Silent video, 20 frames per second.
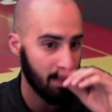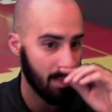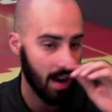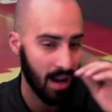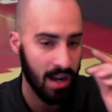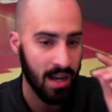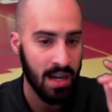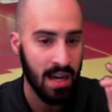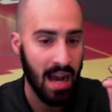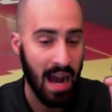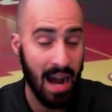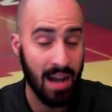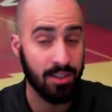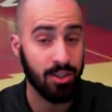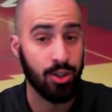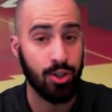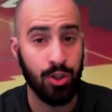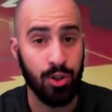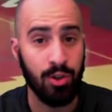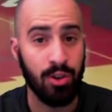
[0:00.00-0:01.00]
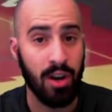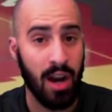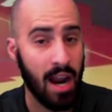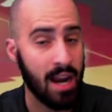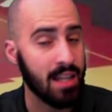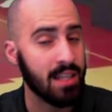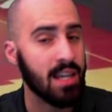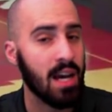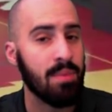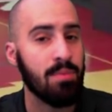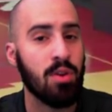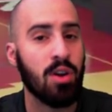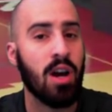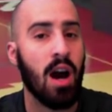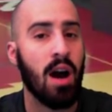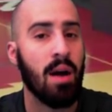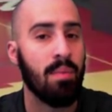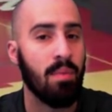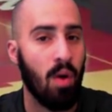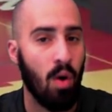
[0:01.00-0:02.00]
But as a shooter, anytime you
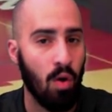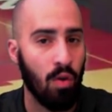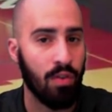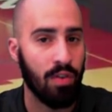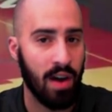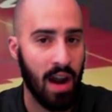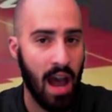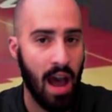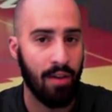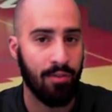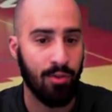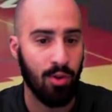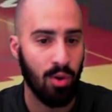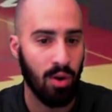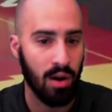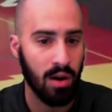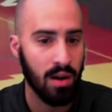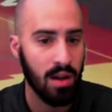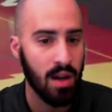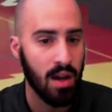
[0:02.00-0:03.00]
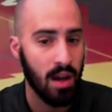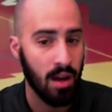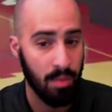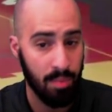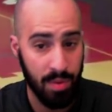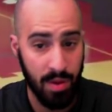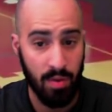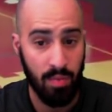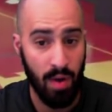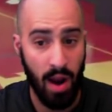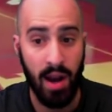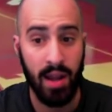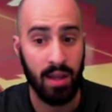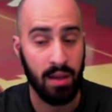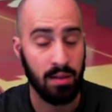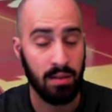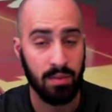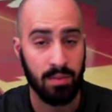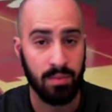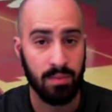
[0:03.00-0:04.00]
come over half court, be
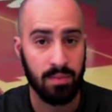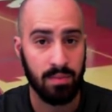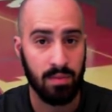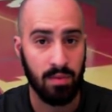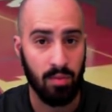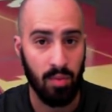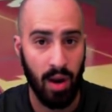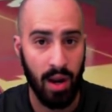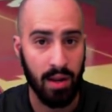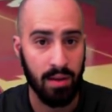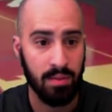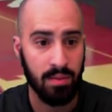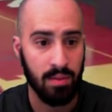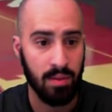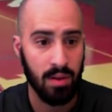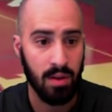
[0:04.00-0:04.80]
ready, right?